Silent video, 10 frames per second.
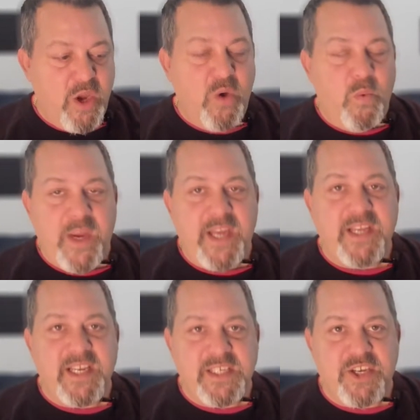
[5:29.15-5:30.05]
We
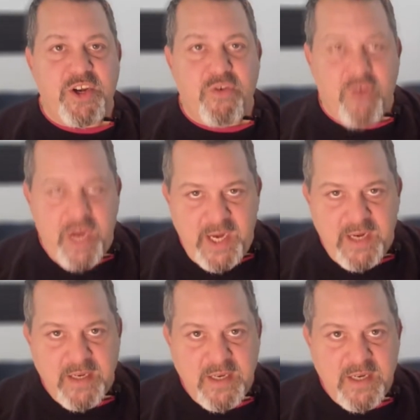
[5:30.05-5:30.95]
disagree.
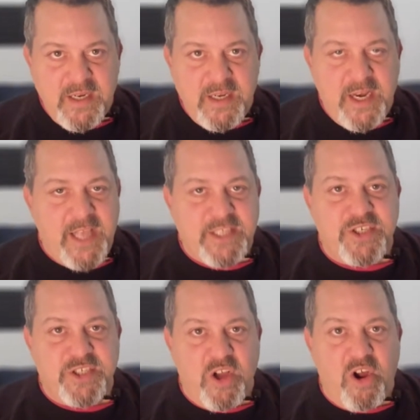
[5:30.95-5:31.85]
That's
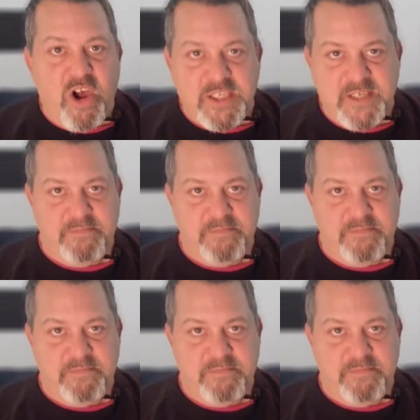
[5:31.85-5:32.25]
just awesome.